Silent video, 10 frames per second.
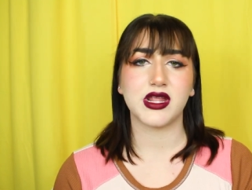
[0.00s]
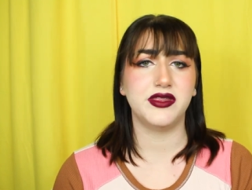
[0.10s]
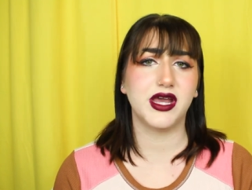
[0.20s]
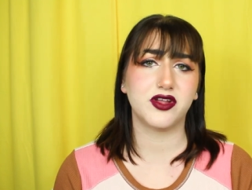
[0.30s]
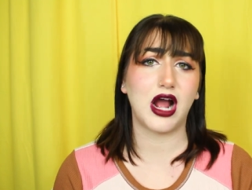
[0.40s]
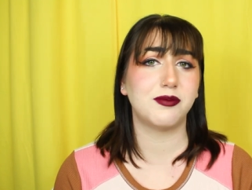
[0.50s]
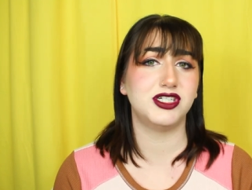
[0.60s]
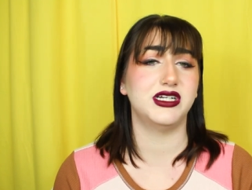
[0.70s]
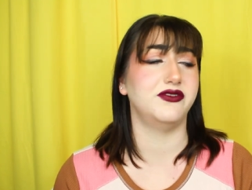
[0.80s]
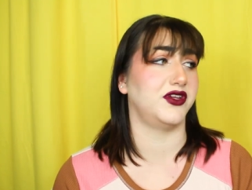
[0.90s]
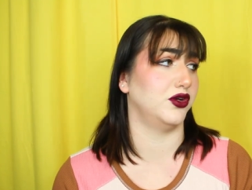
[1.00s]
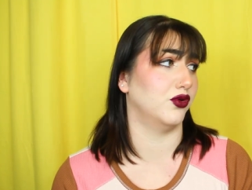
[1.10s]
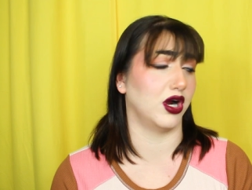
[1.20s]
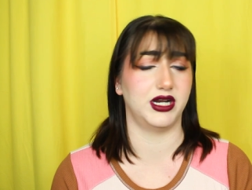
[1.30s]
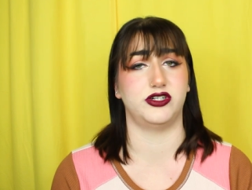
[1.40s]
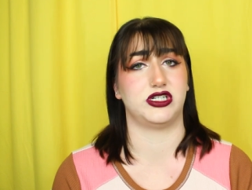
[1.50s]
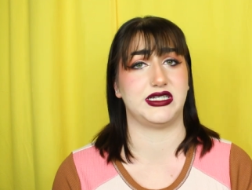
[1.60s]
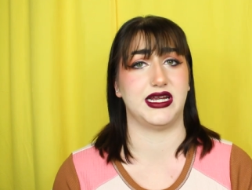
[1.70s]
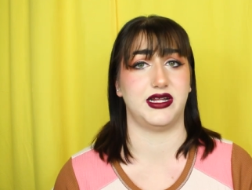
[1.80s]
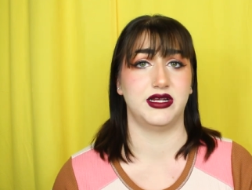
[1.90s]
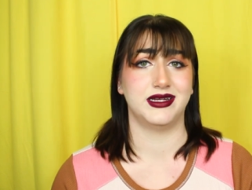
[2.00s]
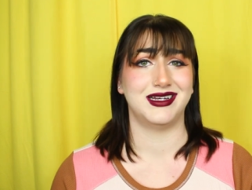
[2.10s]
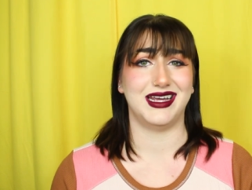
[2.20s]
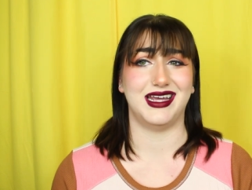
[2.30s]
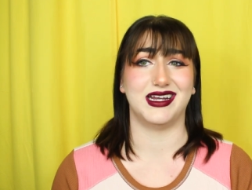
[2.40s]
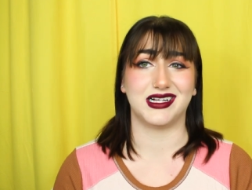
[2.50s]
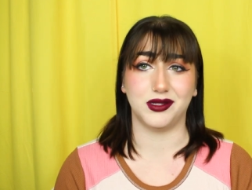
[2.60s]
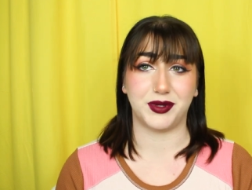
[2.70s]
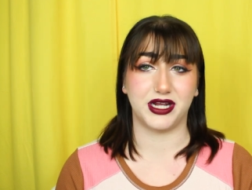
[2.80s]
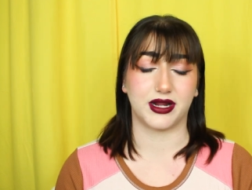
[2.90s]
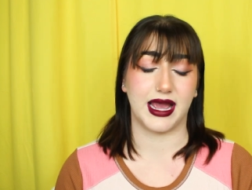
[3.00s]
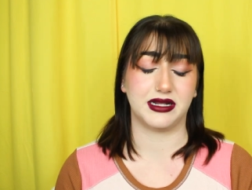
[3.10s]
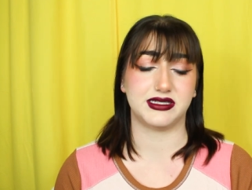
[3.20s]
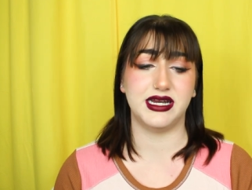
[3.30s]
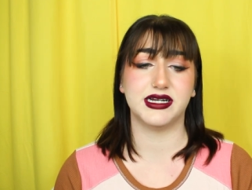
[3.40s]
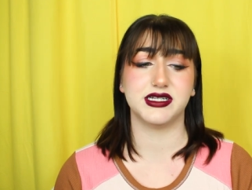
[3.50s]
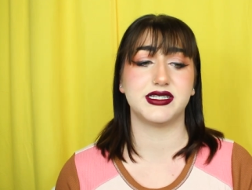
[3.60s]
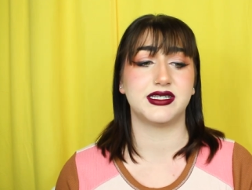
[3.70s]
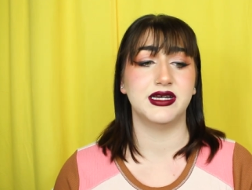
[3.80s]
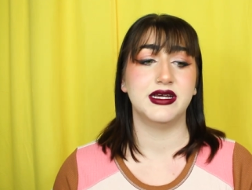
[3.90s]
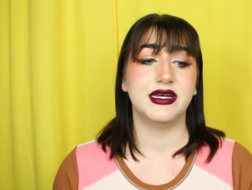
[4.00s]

The other option, if you are interested in clipping your cat's nails,